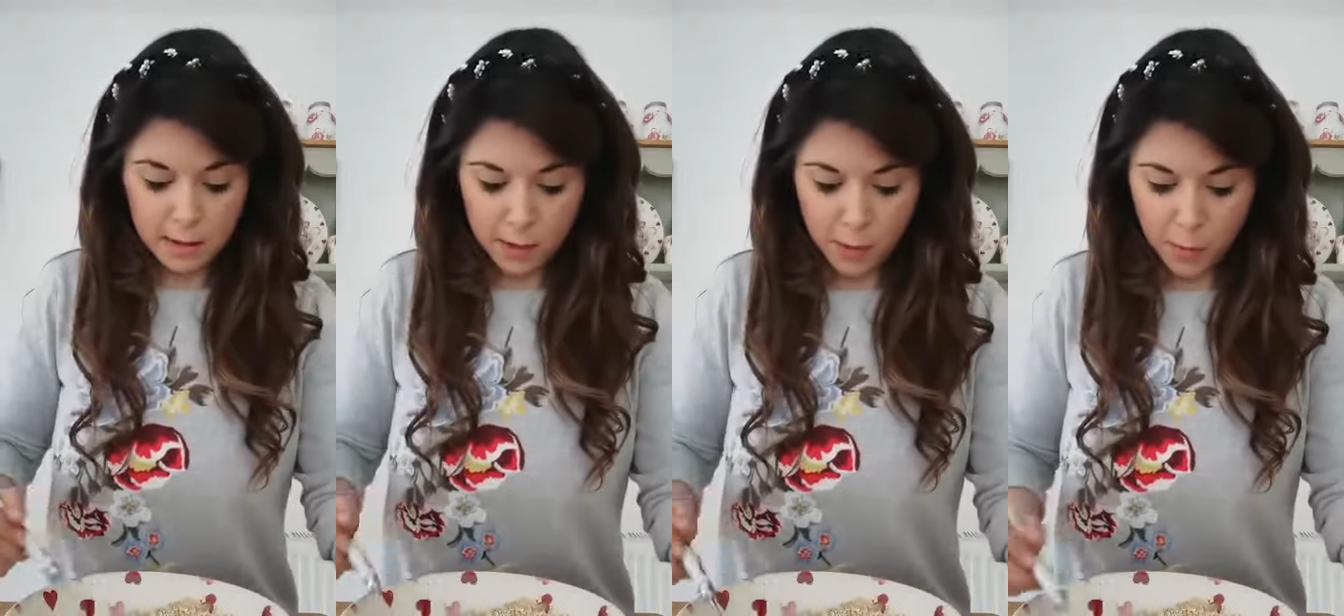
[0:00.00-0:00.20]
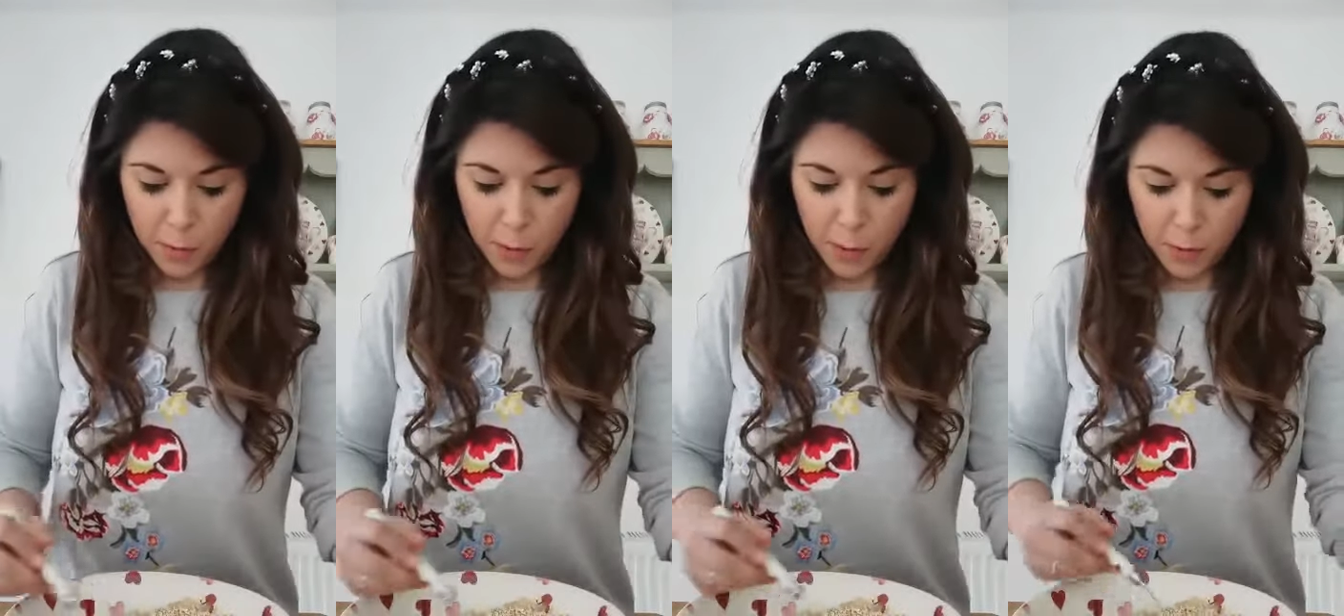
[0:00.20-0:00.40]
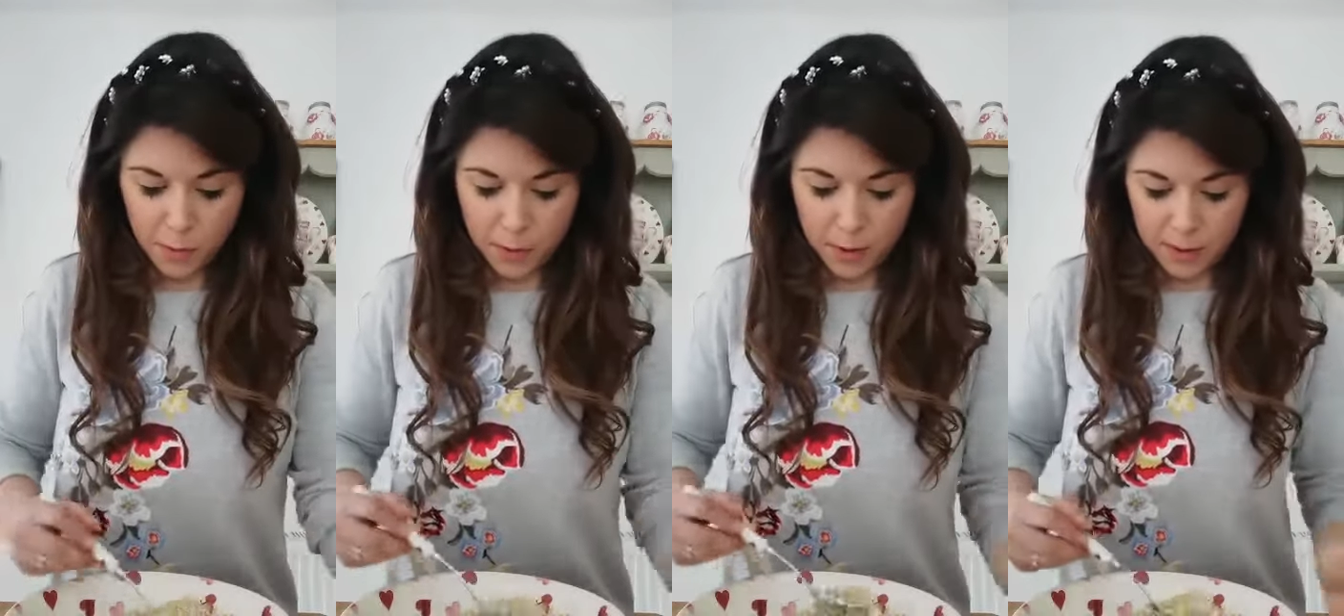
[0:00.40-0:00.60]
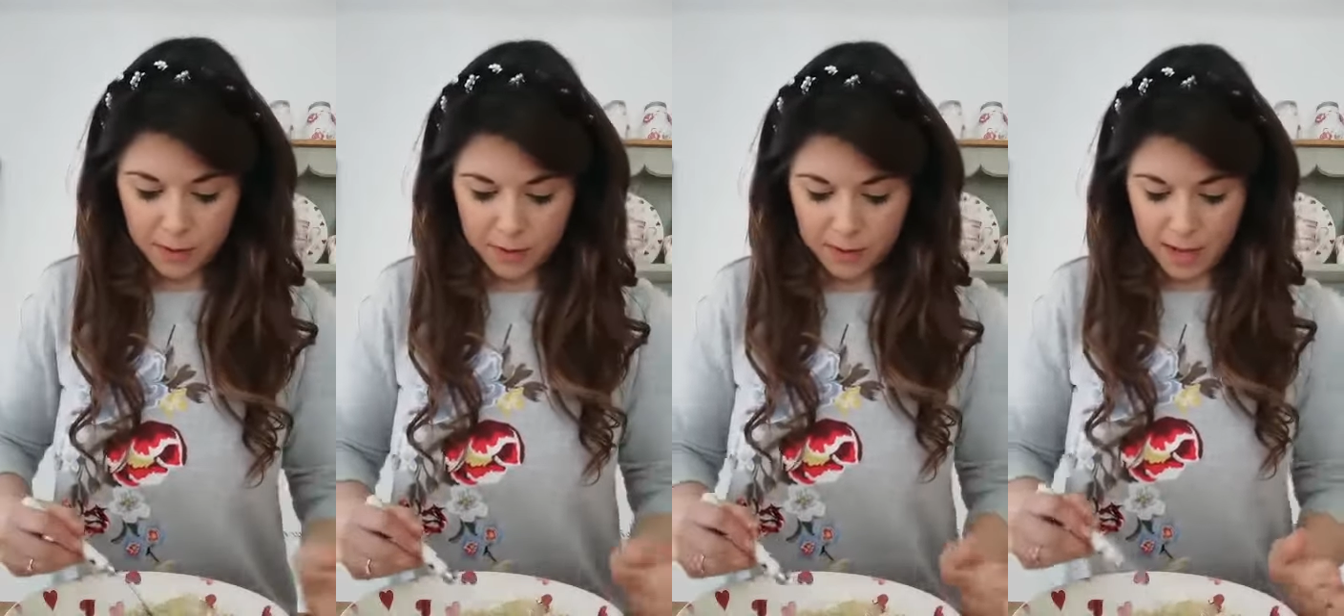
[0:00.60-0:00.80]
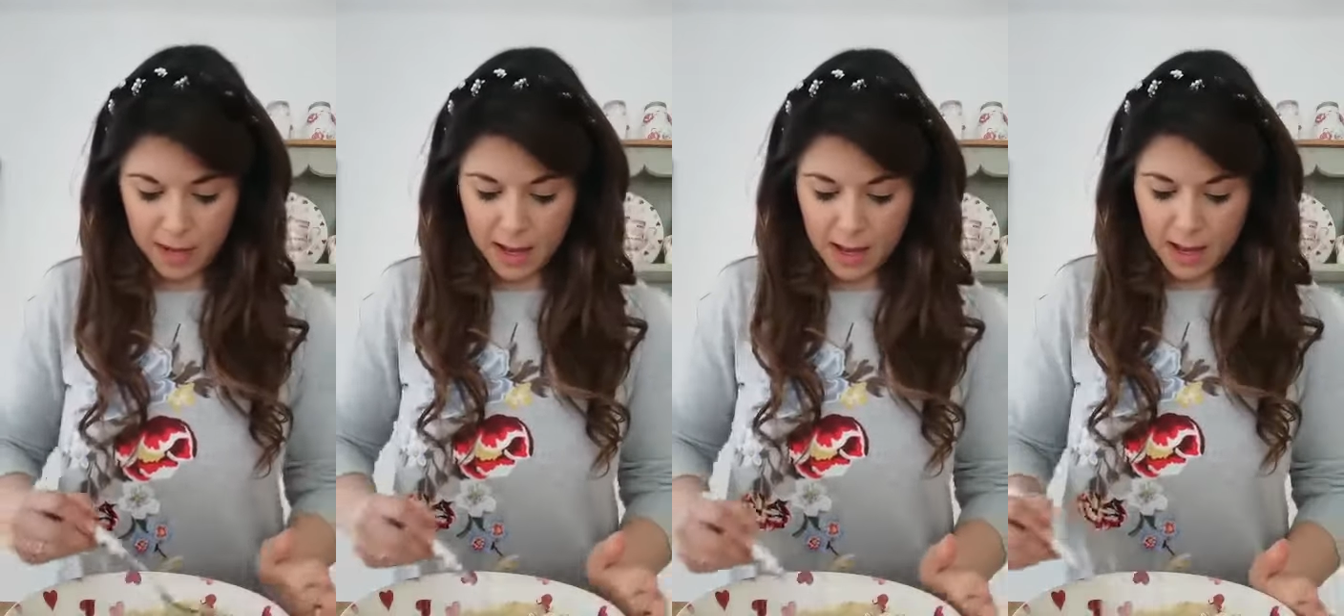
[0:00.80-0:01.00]
So I pop
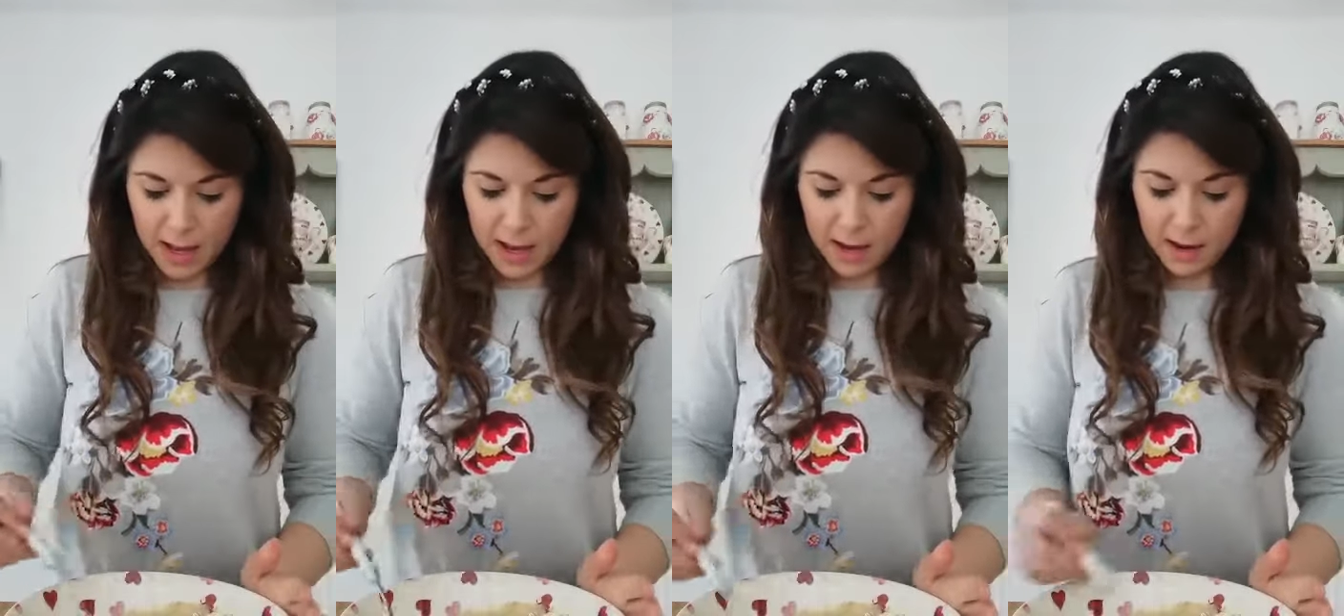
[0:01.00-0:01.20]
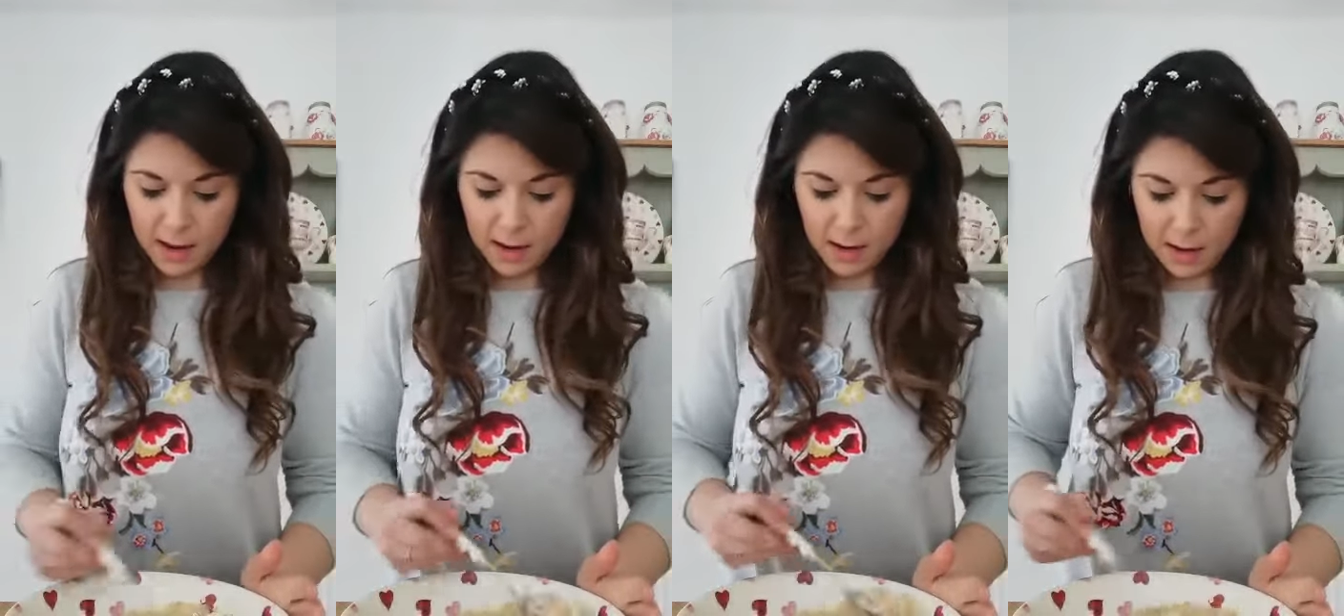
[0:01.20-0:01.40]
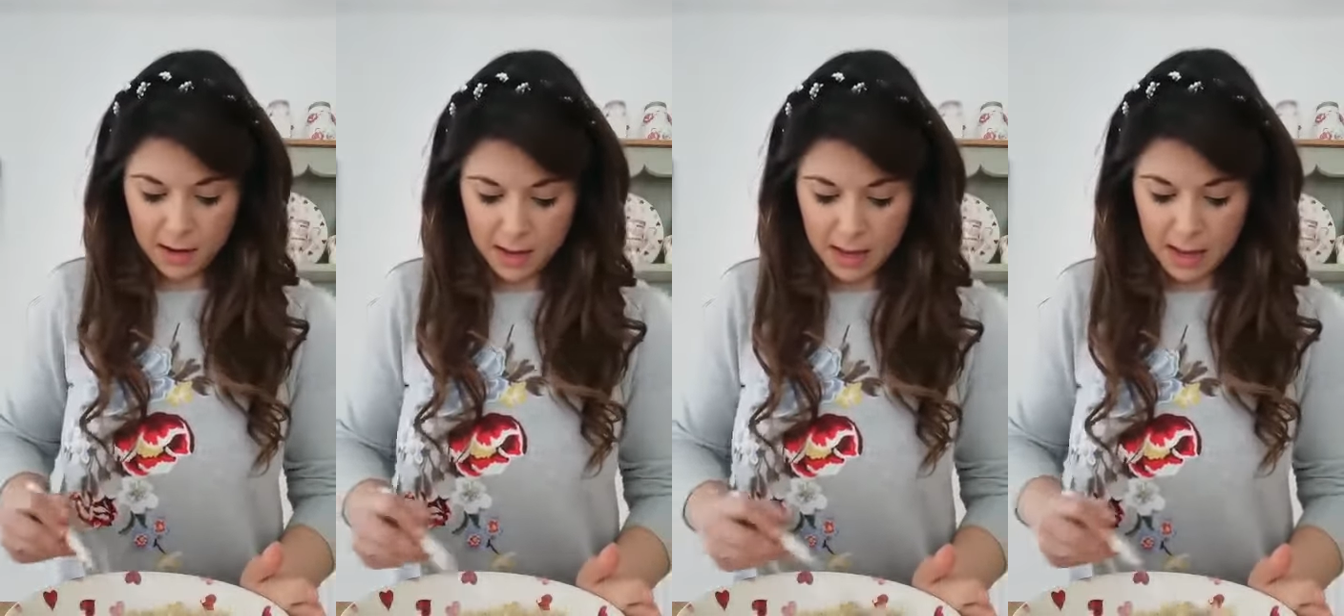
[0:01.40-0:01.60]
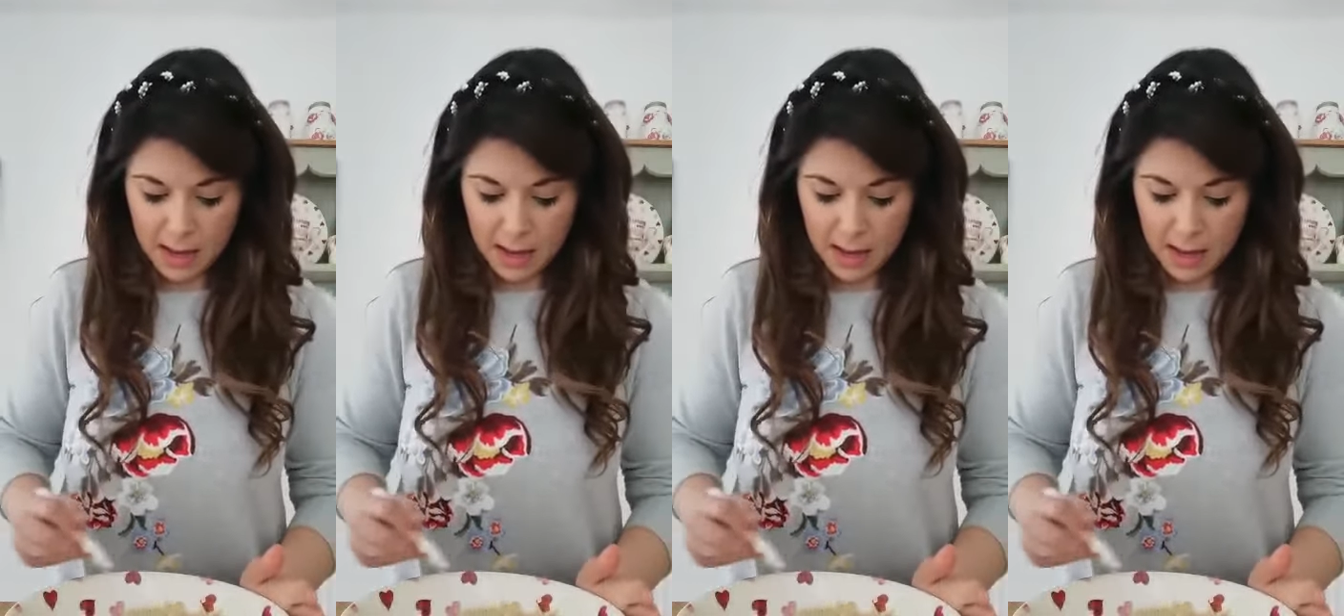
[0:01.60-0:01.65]
those in